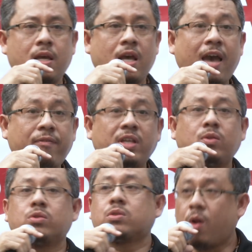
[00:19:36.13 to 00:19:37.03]
having
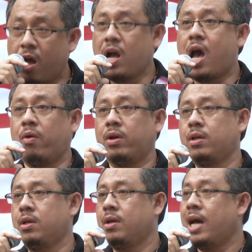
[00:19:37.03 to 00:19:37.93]
to slog out
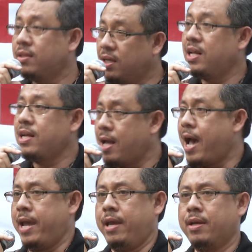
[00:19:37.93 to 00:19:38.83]
until they
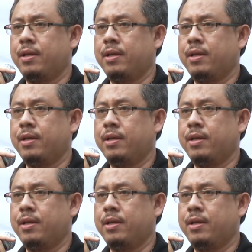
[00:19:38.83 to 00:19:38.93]
die.